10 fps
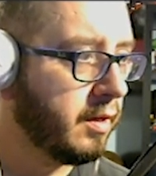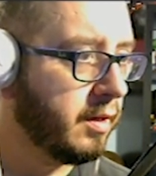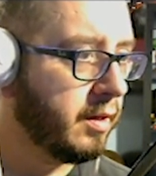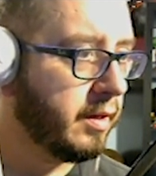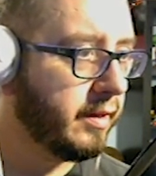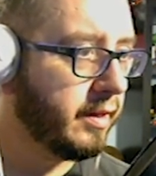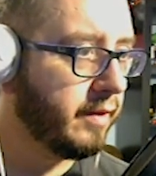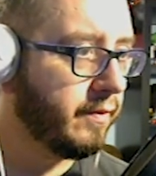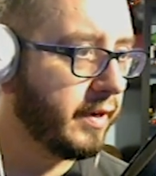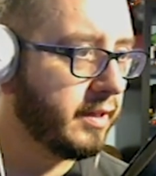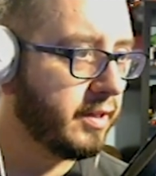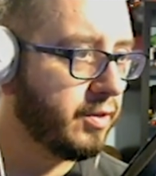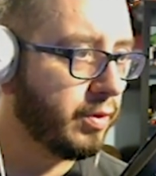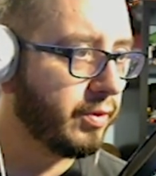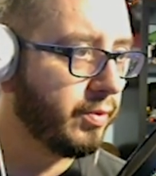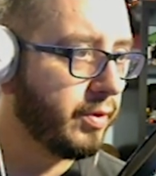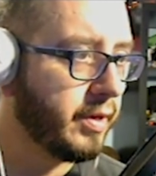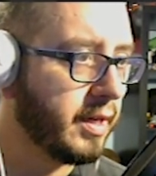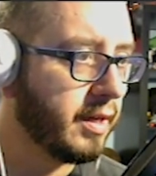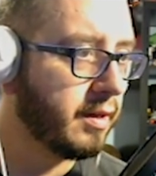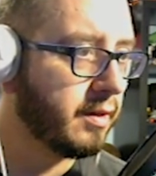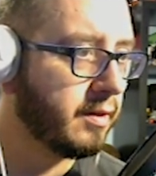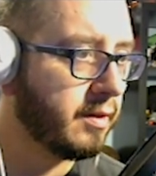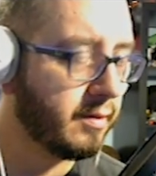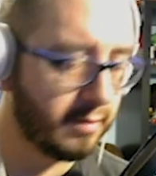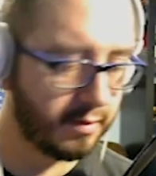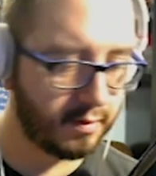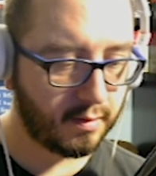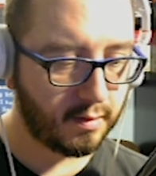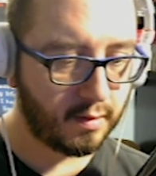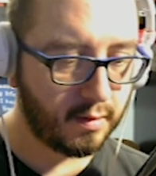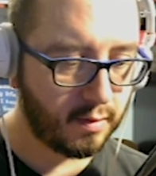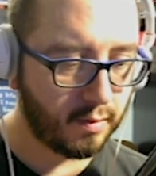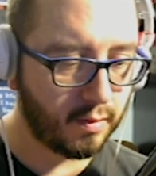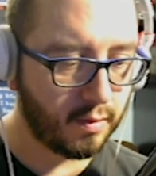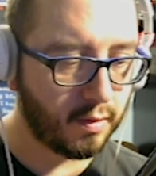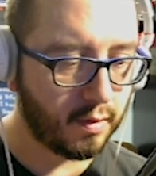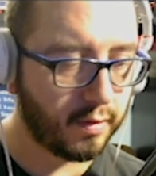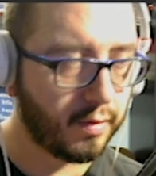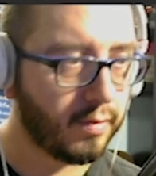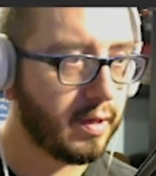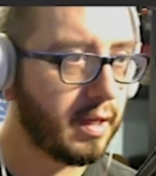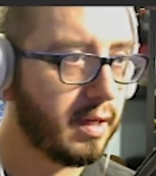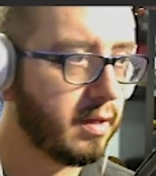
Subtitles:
And then finally door 3. Door 3.